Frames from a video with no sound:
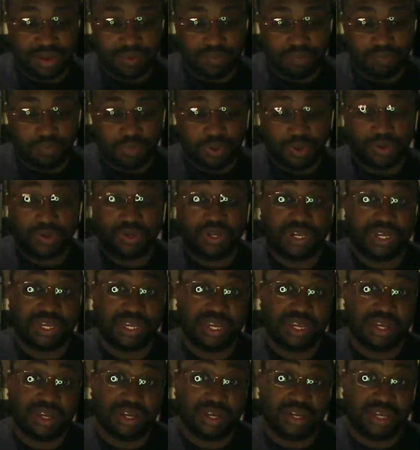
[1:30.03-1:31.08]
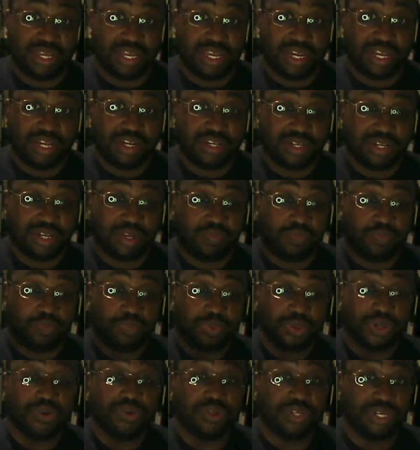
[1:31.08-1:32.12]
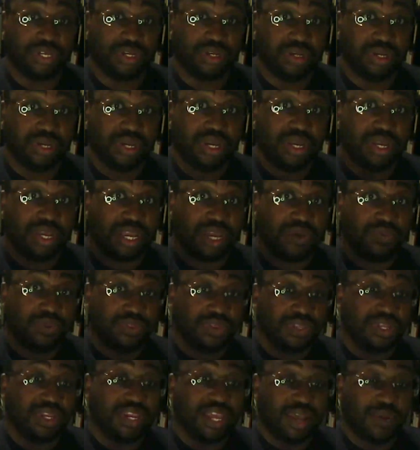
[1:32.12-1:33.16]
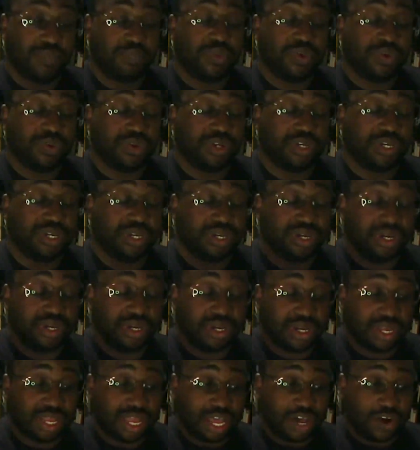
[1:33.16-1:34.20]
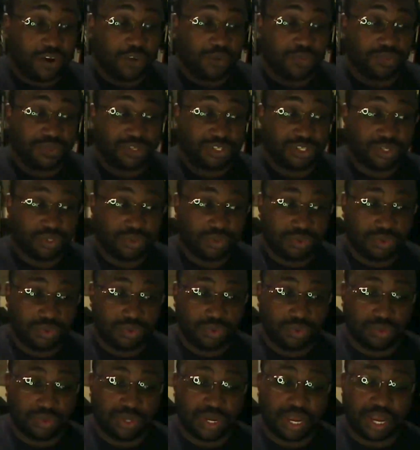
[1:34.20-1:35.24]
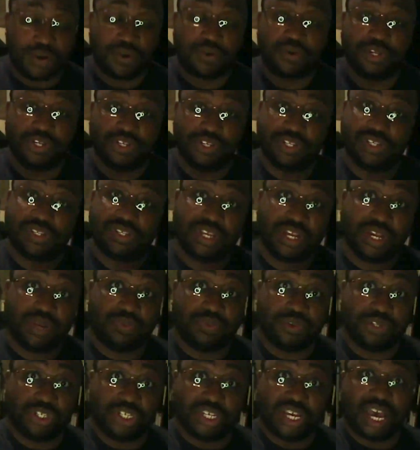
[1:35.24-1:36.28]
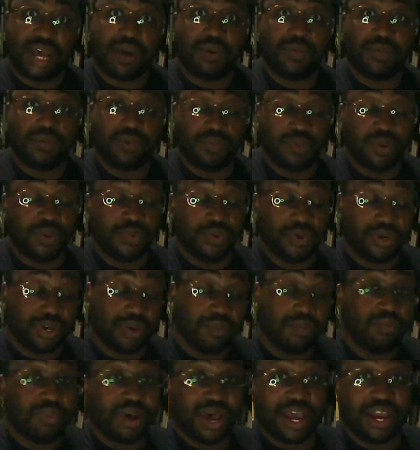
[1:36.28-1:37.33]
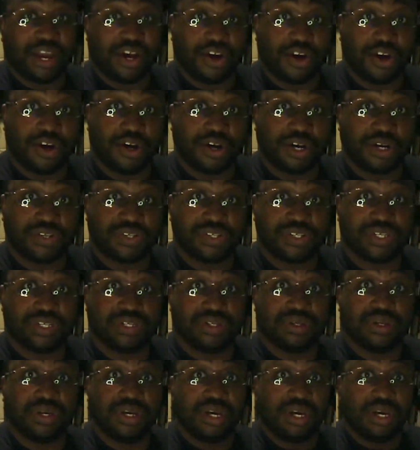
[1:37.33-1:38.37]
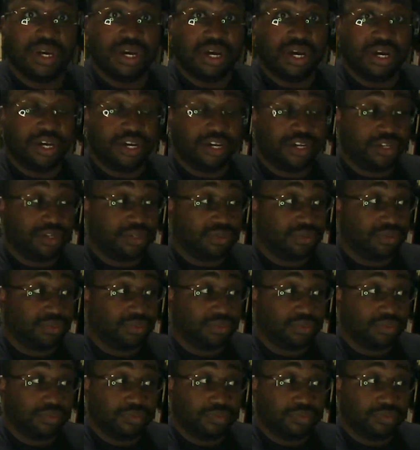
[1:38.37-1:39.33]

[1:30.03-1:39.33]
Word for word: building, getting a, a building, and within that building, I hope to not only just set up a shop where people can buy cards and um,